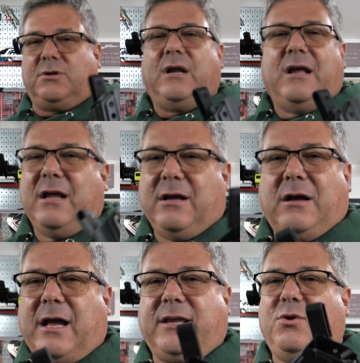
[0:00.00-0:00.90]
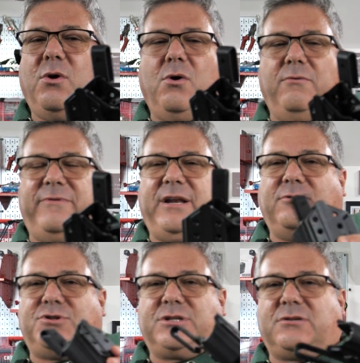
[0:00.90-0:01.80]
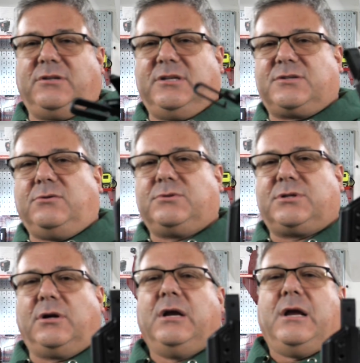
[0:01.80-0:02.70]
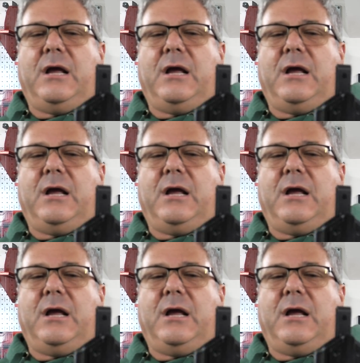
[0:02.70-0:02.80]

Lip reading: and I can do a whole video just on this holster.